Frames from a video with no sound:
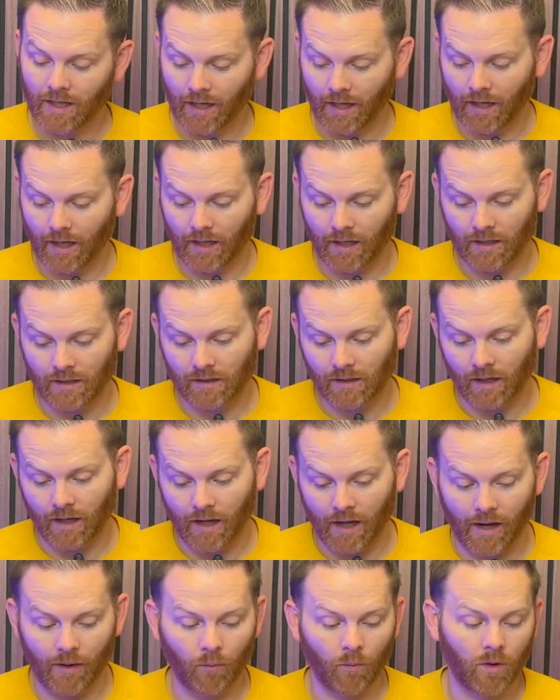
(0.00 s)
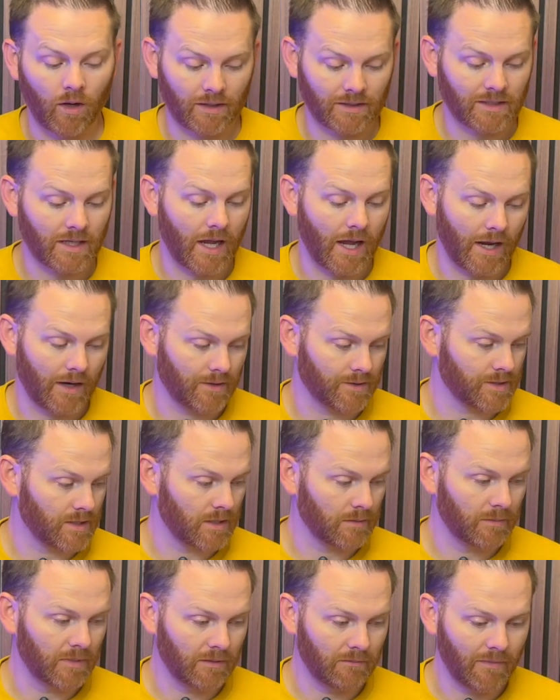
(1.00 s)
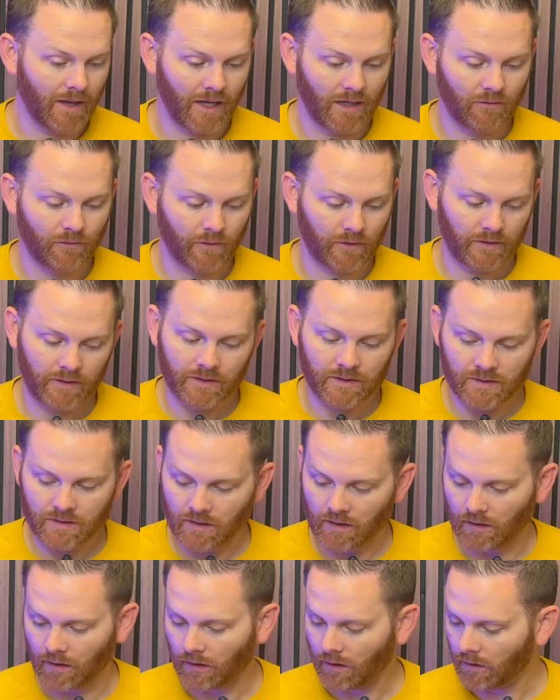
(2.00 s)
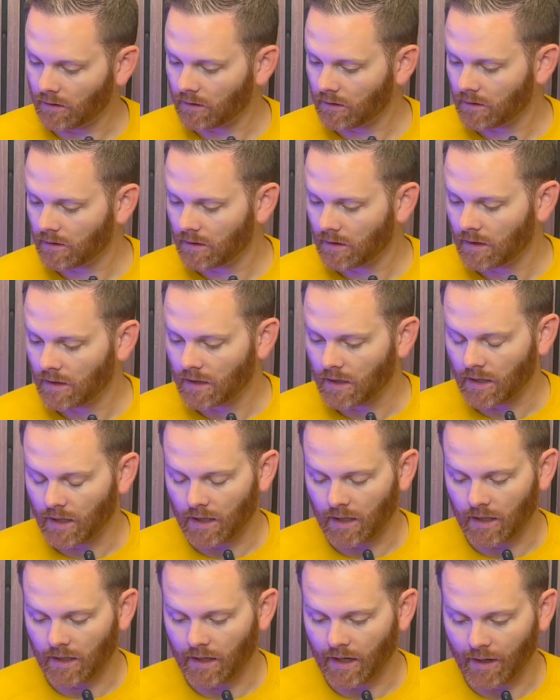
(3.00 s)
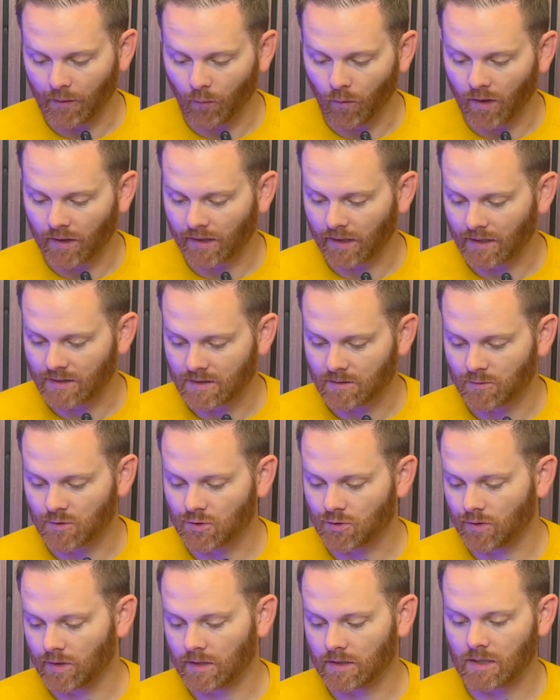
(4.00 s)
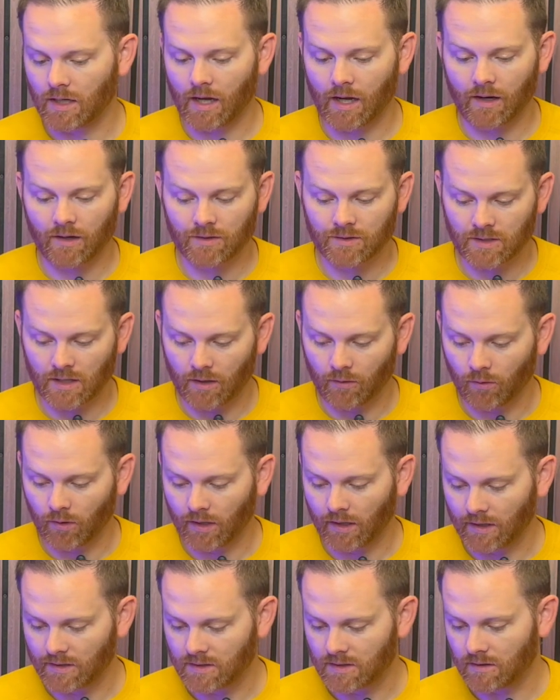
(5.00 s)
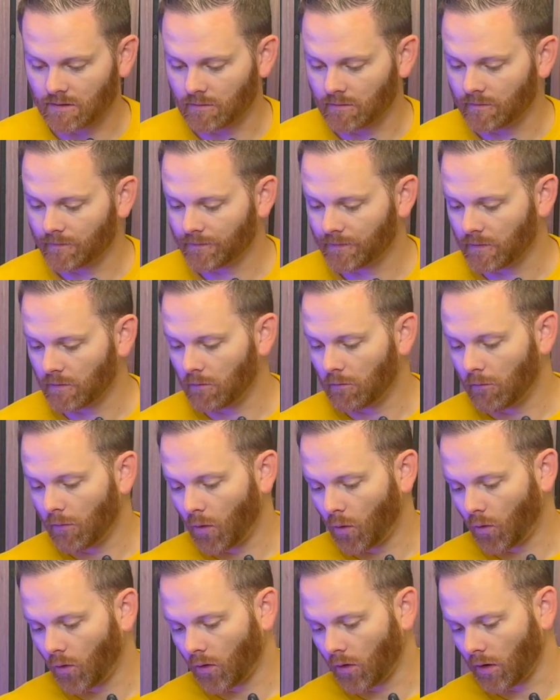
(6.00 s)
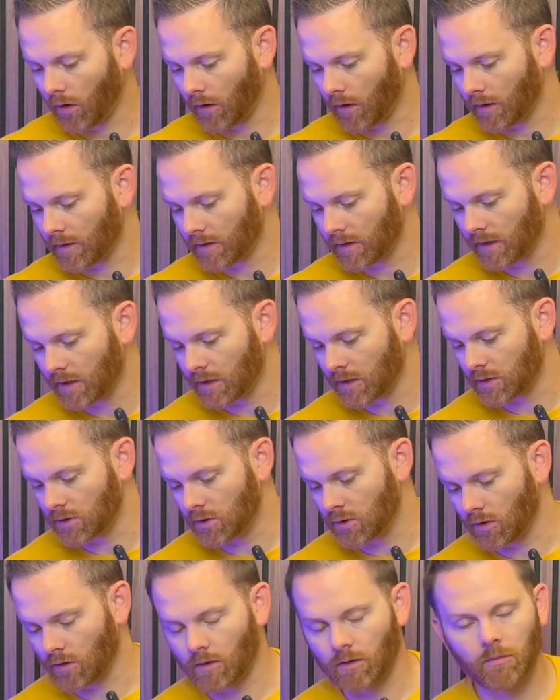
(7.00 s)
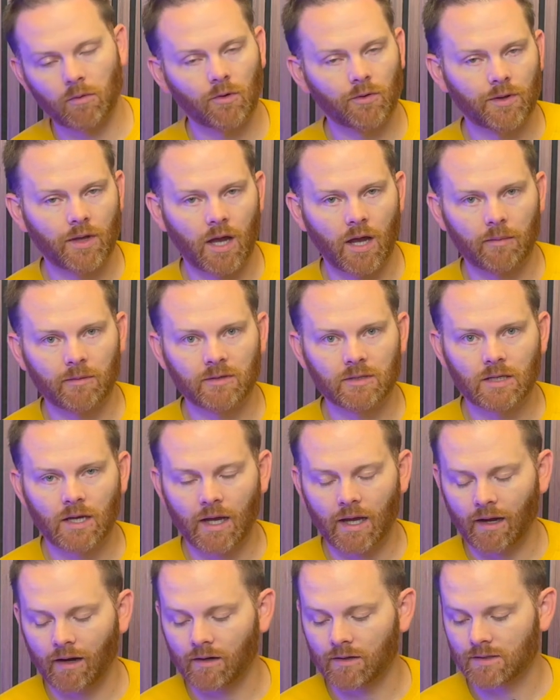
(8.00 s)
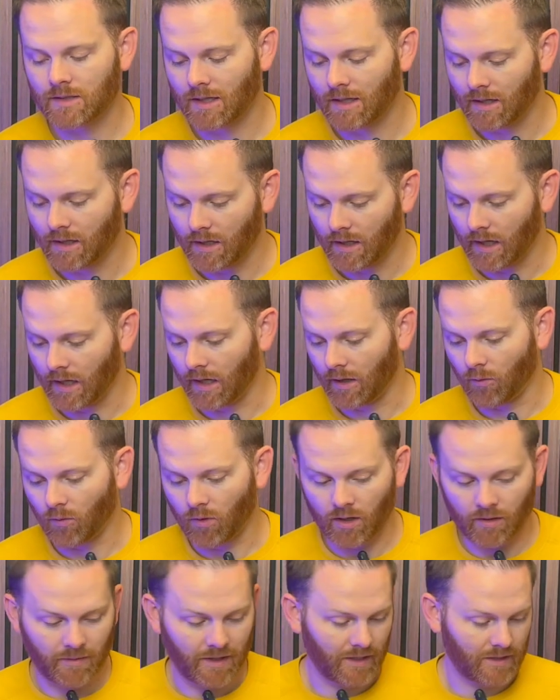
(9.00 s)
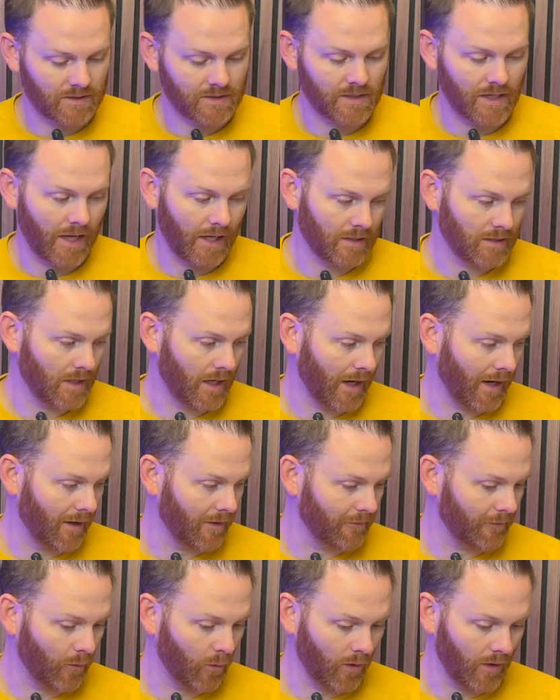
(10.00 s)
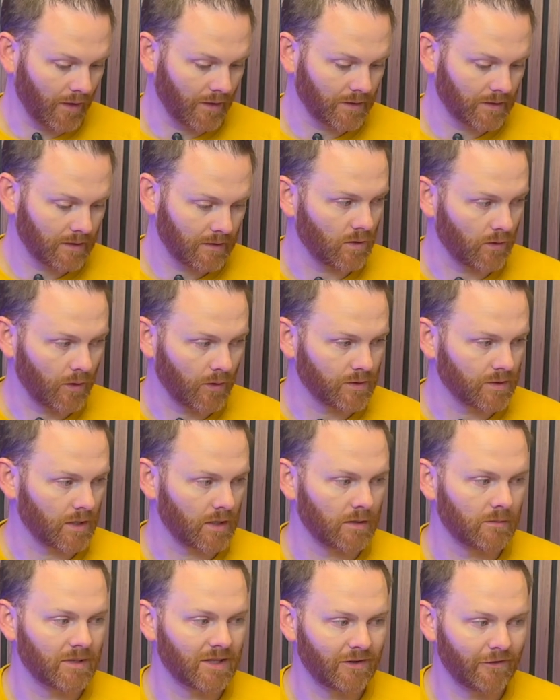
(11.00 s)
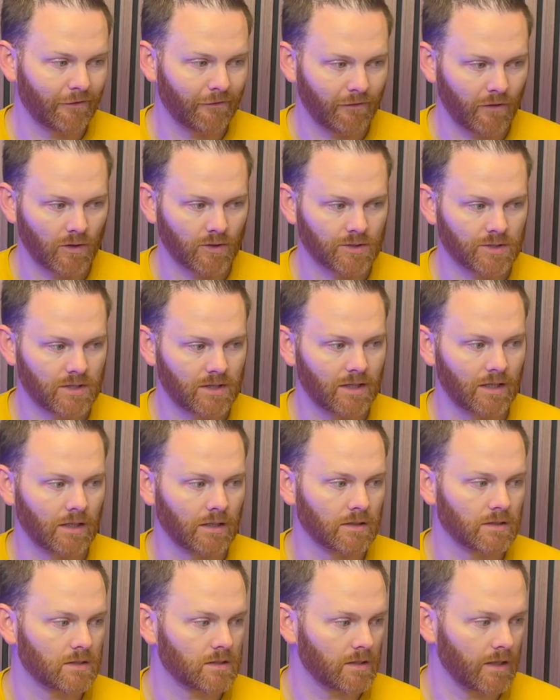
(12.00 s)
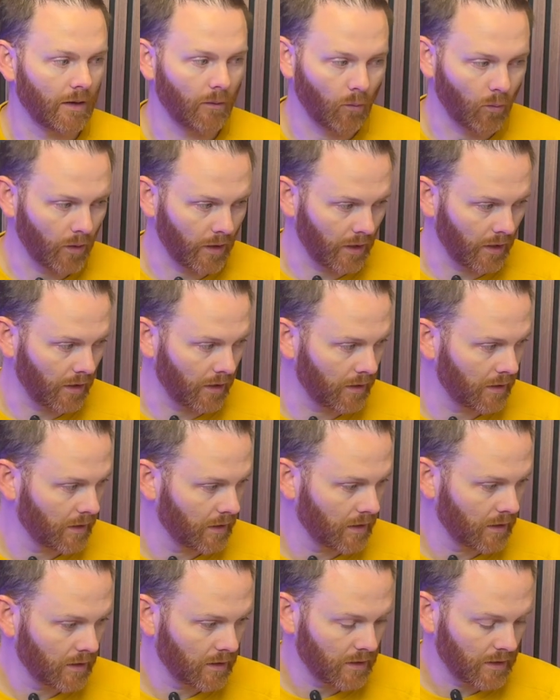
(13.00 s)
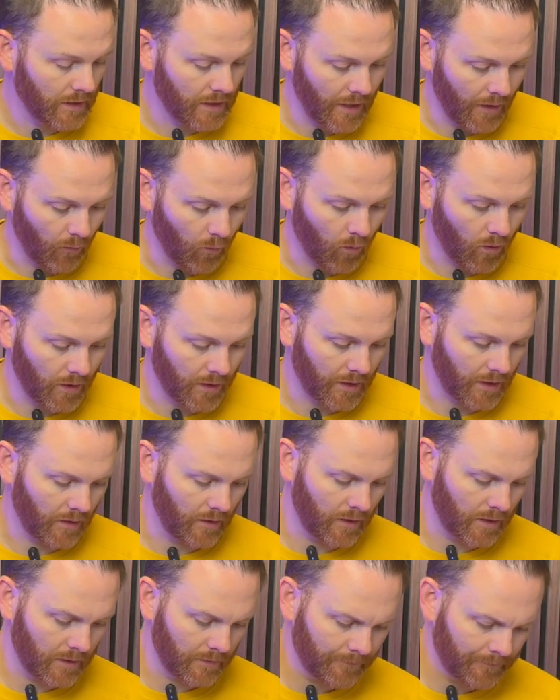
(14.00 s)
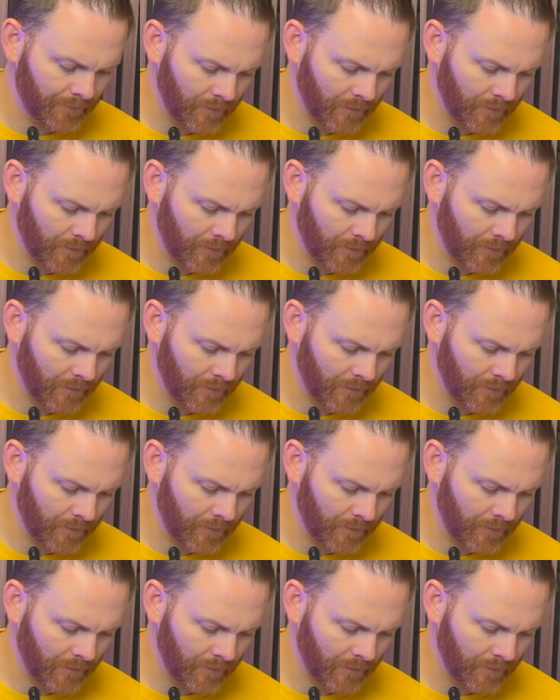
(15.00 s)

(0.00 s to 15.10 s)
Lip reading: And I want tires to be made for this thing. I want to get some street tires. I want to get some more durable knobby tires, and I want to make a sand tire for it. So those are going to be the first things that we get working on.